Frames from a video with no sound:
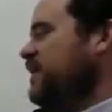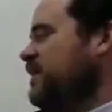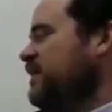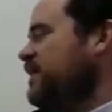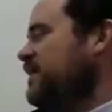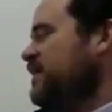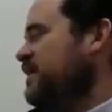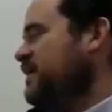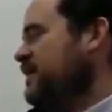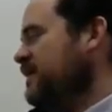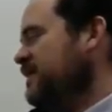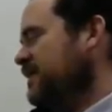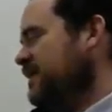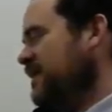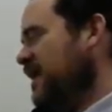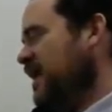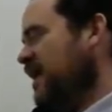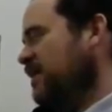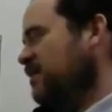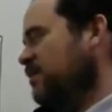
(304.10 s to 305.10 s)
then,
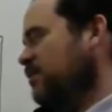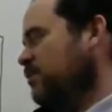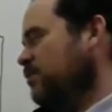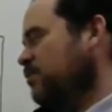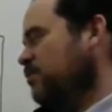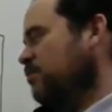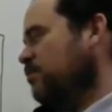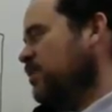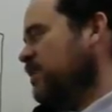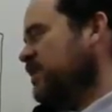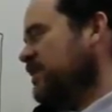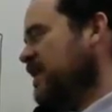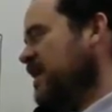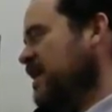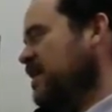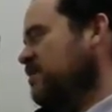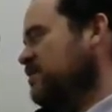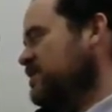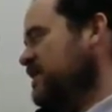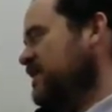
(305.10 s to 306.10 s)
that
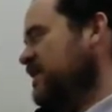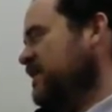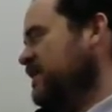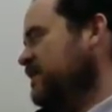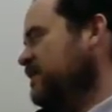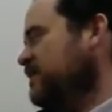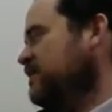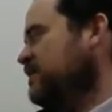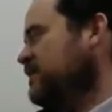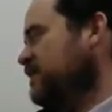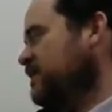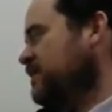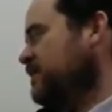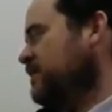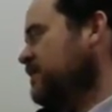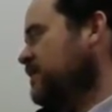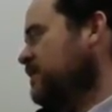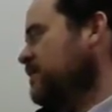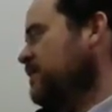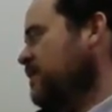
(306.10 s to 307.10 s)
1,000
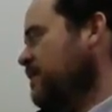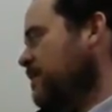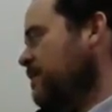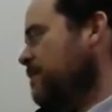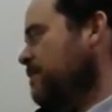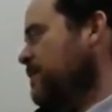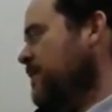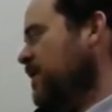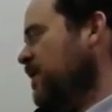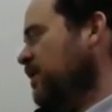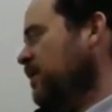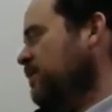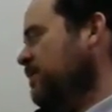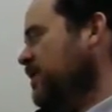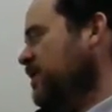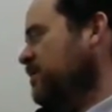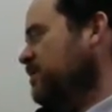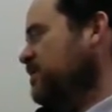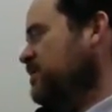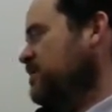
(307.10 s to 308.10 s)

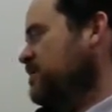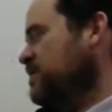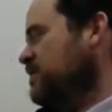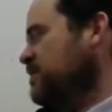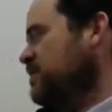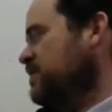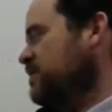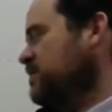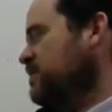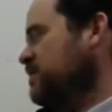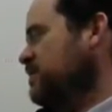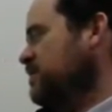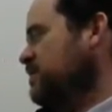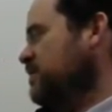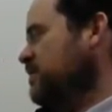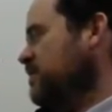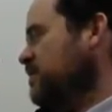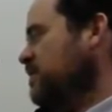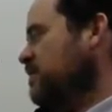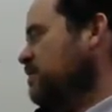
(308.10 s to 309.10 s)
millimeters
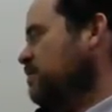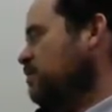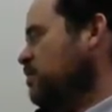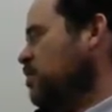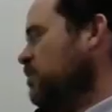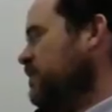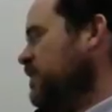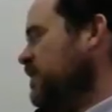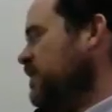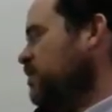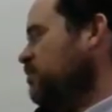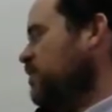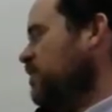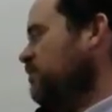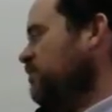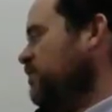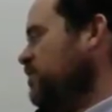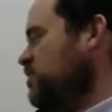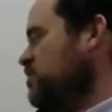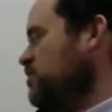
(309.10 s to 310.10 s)
will be
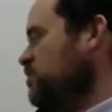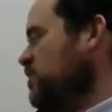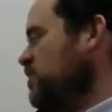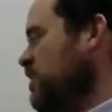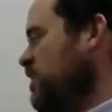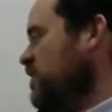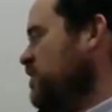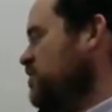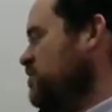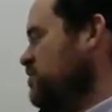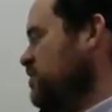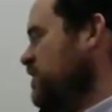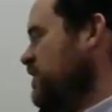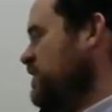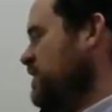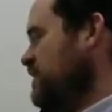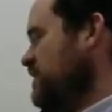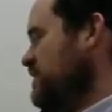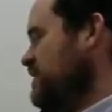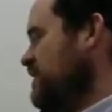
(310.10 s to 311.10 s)
equivalent to 100
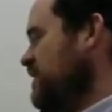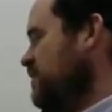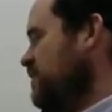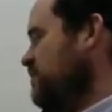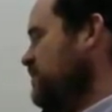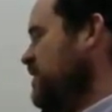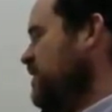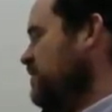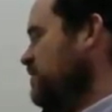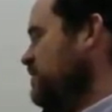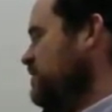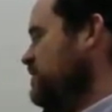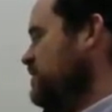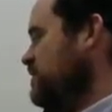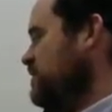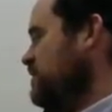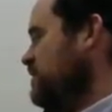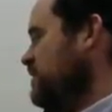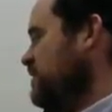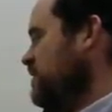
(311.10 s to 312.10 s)
centimeters.